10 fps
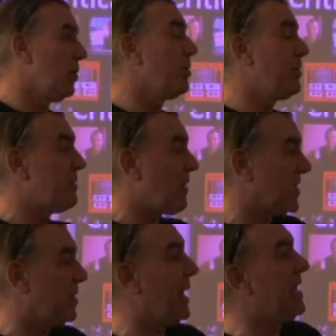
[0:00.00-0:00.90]
do would be
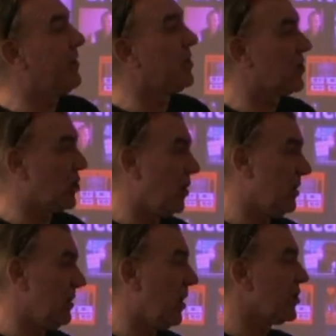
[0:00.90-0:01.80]
arrest the bailiff on
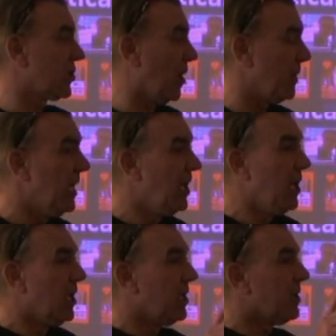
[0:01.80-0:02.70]
the spot.
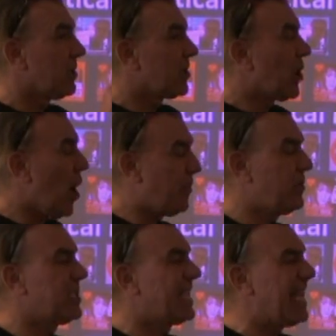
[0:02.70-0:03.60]

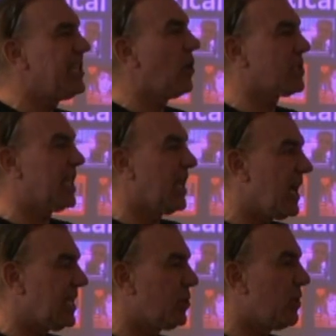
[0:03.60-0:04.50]
Cops tend not to
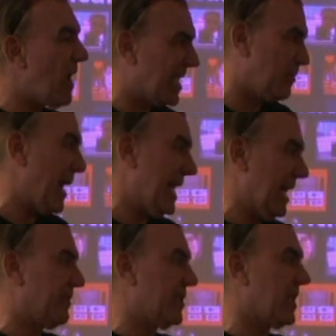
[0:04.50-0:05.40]
like to arrest
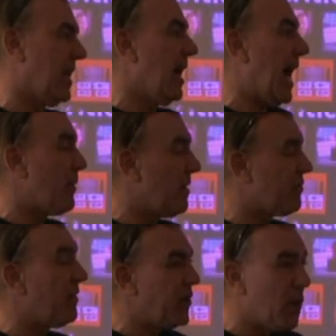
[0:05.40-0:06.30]
bailiffs.
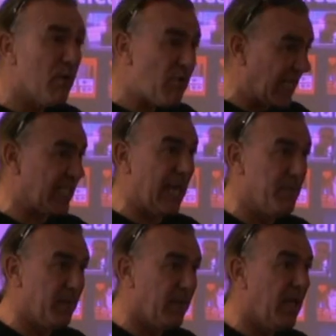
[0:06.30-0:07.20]
However, if you arrest
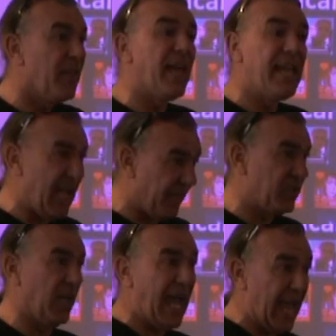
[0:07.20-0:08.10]
them, they
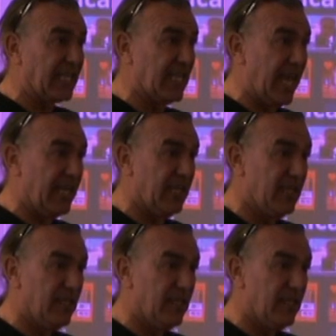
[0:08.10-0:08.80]
have to act then.